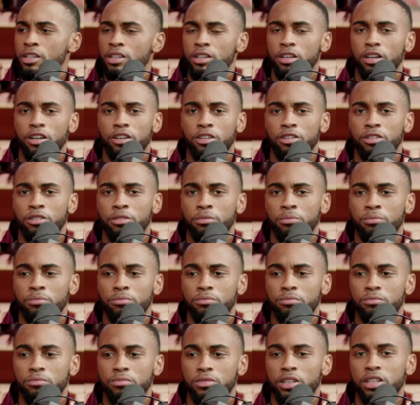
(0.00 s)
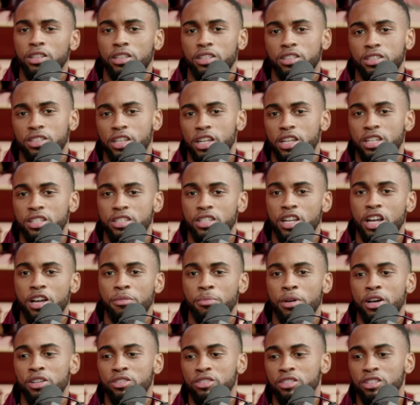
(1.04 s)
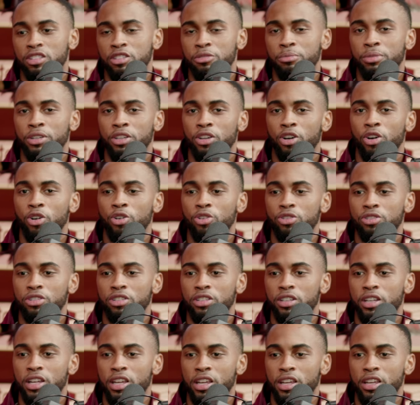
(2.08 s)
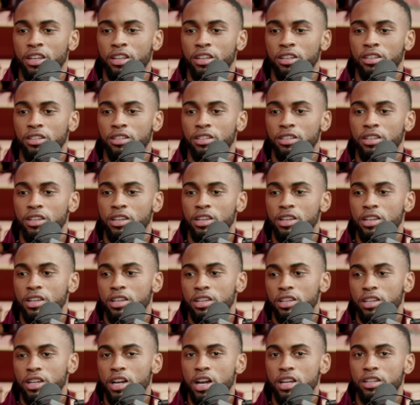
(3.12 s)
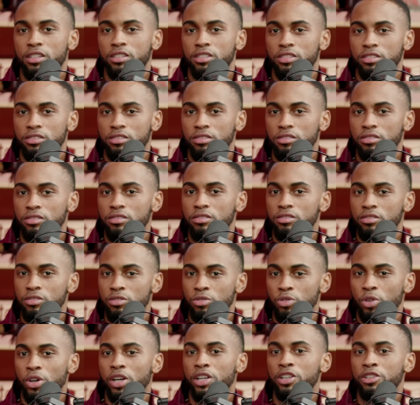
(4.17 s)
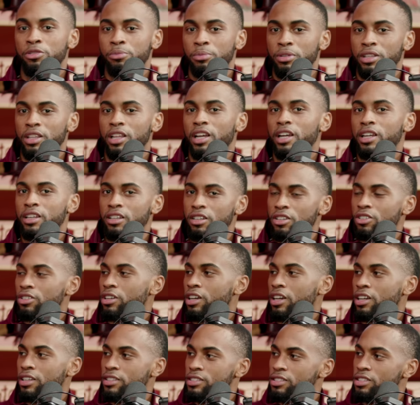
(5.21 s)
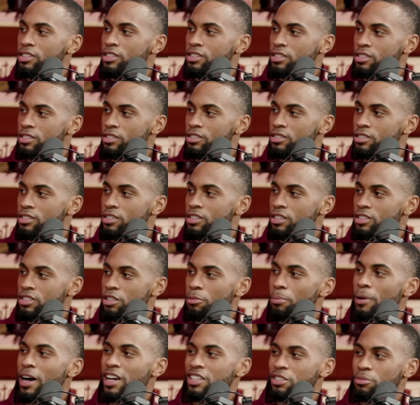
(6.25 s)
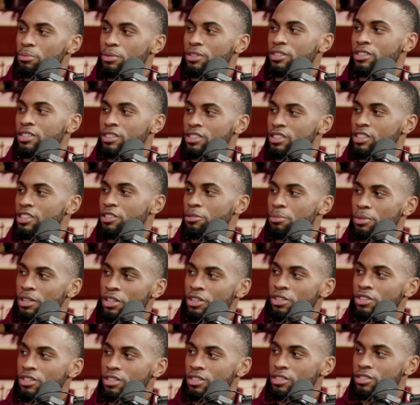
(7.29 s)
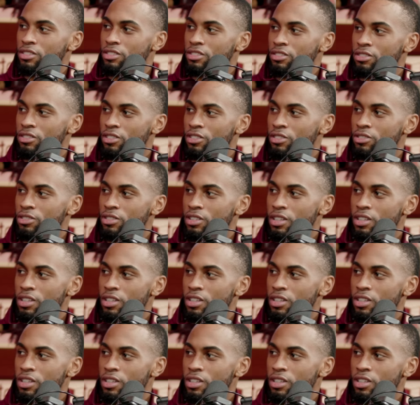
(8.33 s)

I think the second time I was a little bit older and kind of dwelled on me like, okay, it's a possibility she could be gone, you know.